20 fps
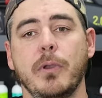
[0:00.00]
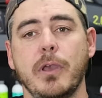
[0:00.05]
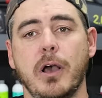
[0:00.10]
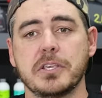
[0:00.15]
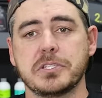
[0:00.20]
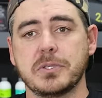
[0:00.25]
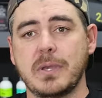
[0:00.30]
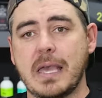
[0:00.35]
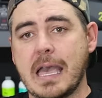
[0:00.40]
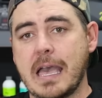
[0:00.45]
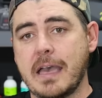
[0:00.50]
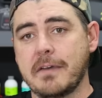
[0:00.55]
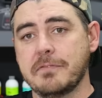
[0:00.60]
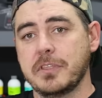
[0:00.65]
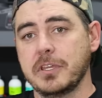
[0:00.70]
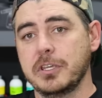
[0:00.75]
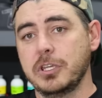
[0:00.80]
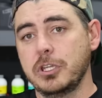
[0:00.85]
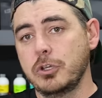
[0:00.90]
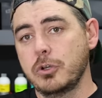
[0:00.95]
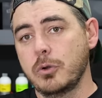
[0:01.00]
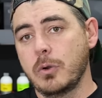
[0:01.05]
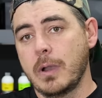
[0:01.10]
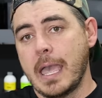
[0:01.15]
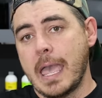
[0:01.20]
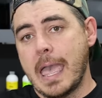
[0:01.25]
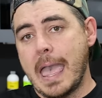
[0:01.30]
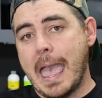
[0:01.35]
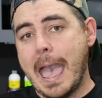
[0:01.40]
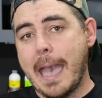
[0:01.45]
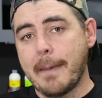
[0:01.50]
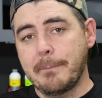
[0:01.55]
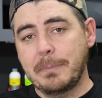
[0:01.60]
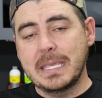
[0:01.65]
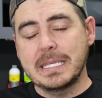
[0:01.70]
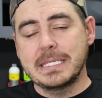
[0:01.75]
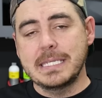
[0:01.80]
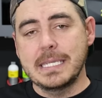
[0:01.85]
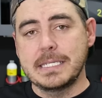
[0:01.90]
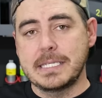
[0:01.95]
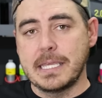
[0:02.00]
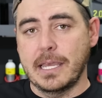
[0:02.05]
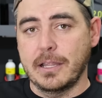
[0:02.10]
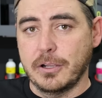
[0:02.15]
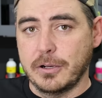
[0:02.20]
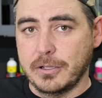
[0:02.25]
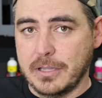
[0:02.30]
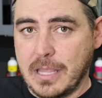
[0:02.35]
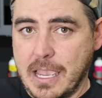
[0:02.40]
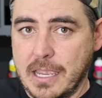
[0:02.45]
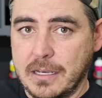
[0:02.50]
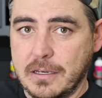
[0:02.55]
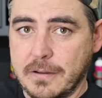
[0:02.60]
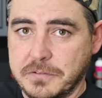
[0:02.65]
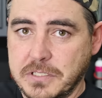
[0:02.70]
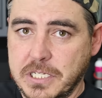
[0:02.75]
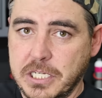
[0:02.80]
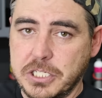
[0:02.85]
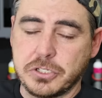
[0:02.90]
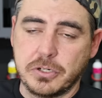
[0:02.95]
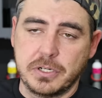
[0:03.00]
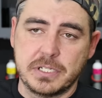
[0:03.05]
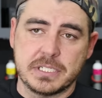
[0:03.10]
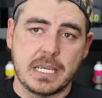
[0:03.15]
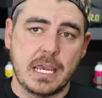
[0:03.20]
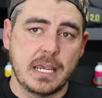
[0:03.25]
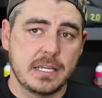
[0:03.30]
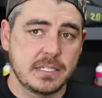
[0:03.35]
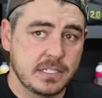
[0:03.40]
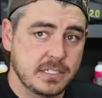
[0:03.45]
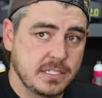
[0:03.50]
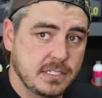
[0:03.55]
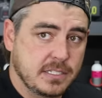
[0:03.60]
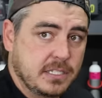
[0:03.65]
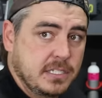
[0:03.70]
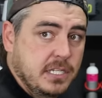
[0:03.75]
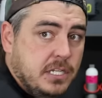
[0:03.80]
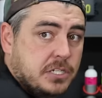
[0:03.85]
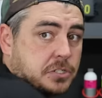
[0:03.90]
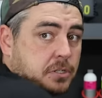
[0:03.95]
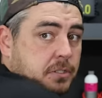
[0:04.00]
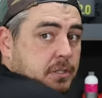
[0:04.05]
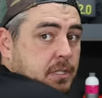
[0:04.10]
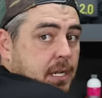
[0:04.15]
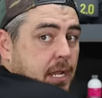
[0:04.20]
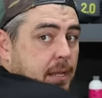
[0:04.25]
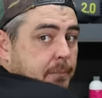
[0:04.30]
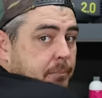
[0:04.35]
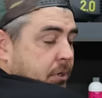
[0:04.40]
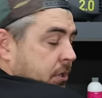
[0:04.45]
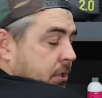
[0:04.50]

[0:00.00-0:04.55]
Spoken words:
We also have the new Happy Detailer line of t-shirts, guys. This is the t-shirt that I